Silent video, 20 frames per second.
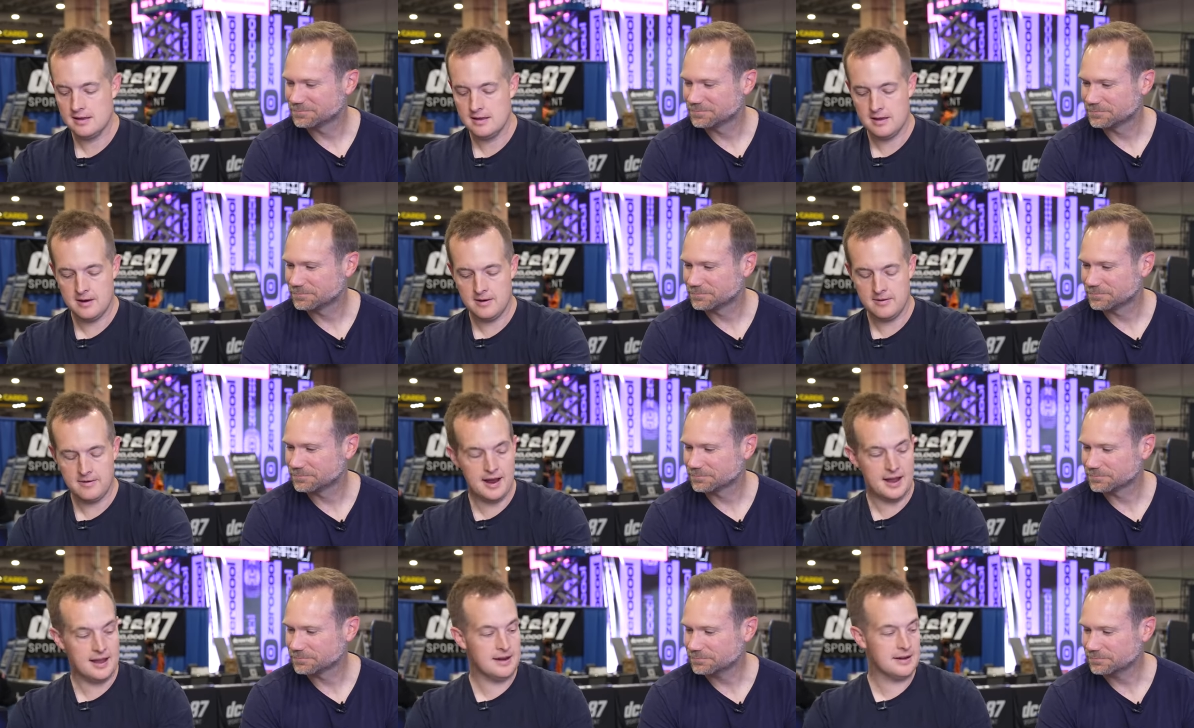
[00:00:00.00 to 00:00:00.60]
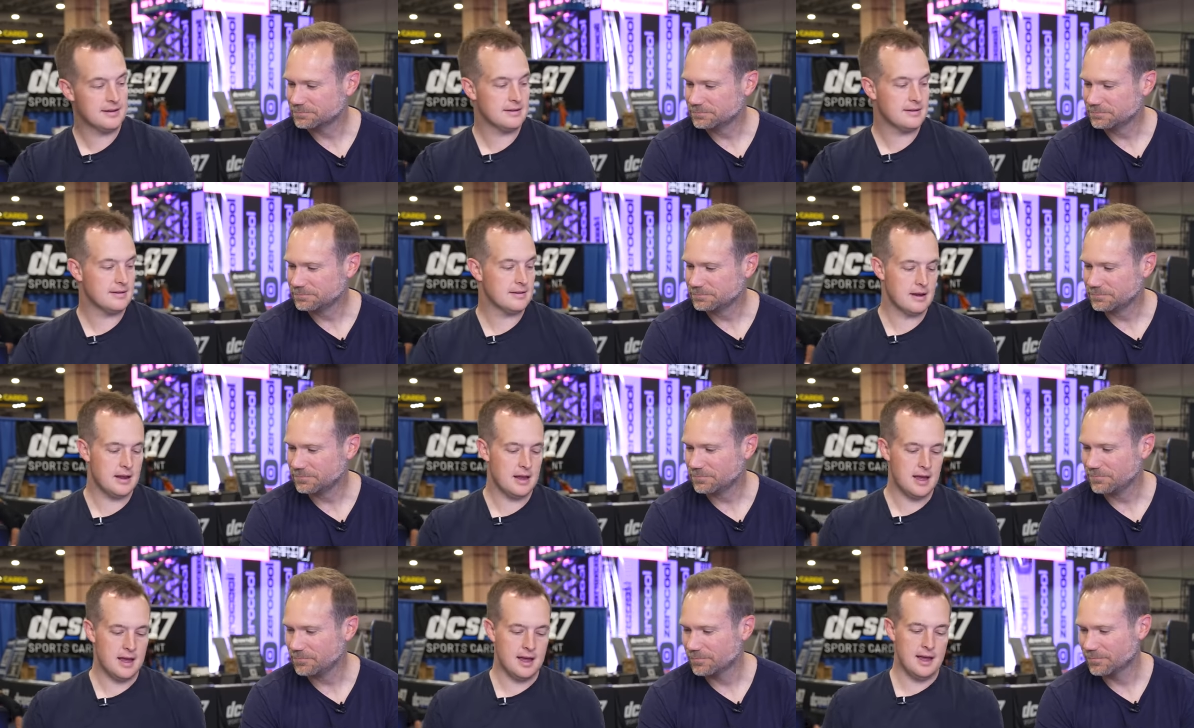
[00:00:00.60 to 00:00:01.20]
Speaker 1: All right.
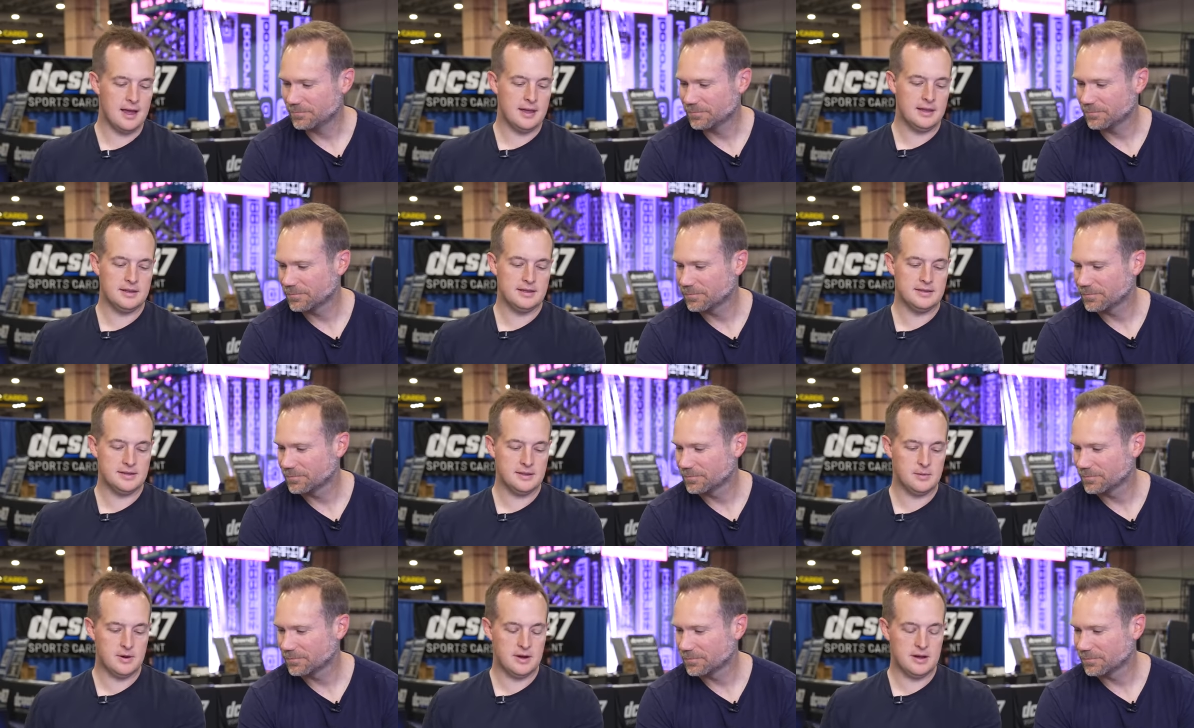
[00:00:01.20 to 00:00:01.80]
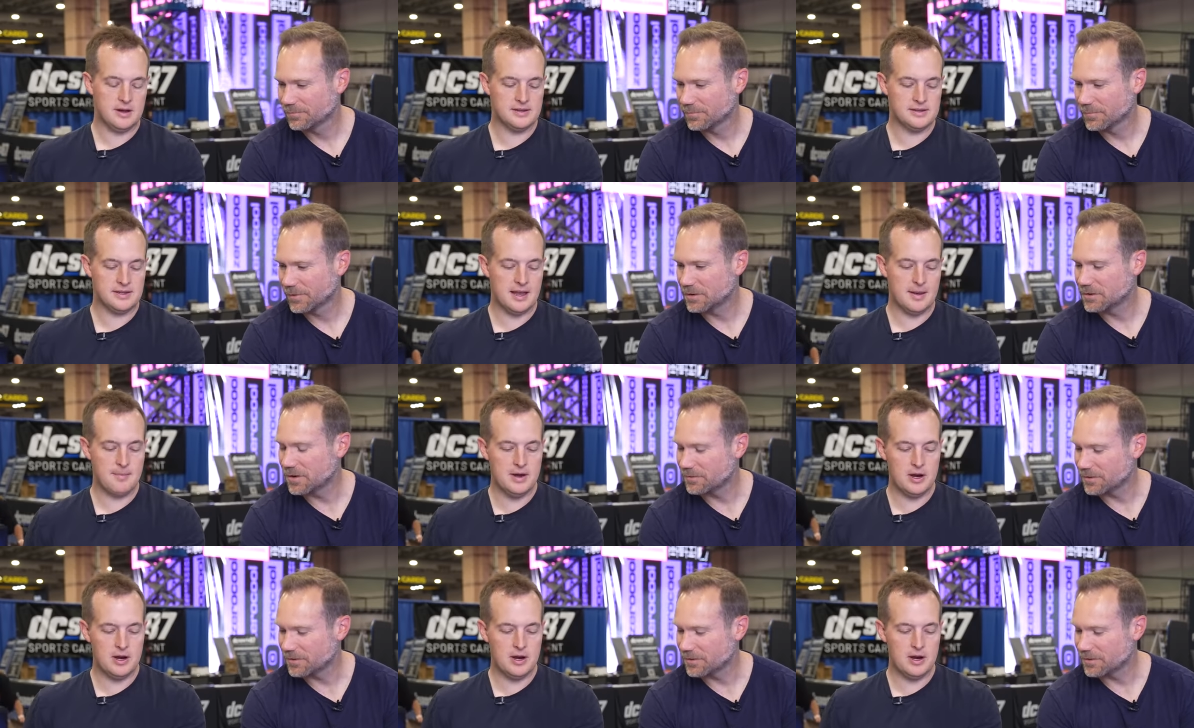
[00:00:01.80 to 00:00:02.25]
Uh, and let's see what else. Yeah, you,